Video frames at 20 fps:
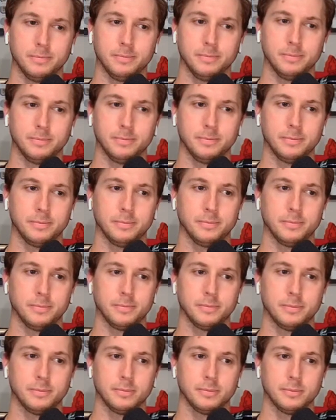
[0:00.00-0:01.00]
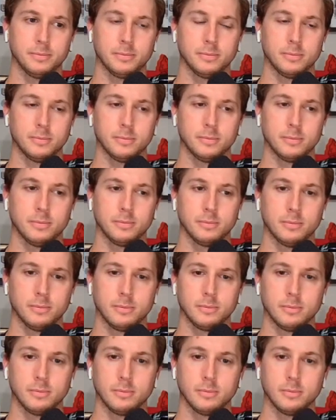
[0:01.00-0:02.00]

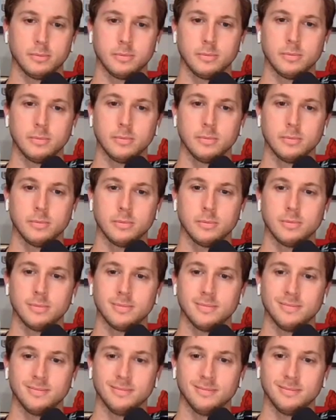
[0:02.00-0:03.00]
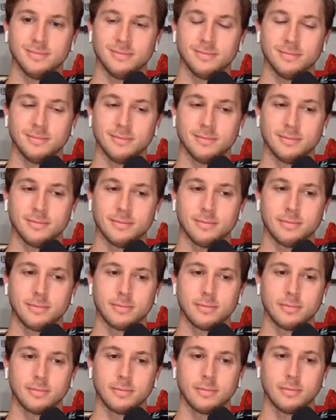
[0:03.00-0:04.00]

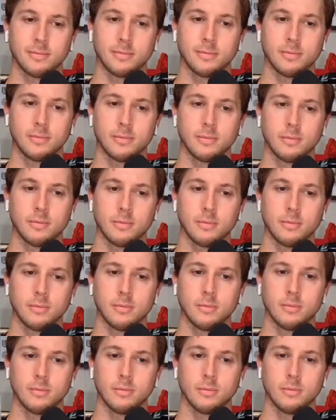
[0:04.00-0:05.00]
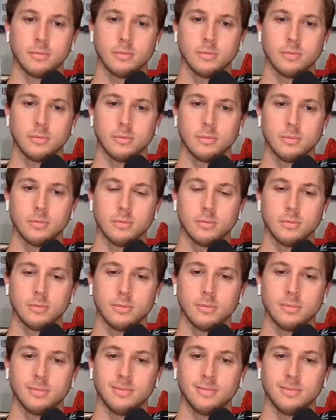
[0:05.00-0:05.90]
No words are spoken by the person on screen.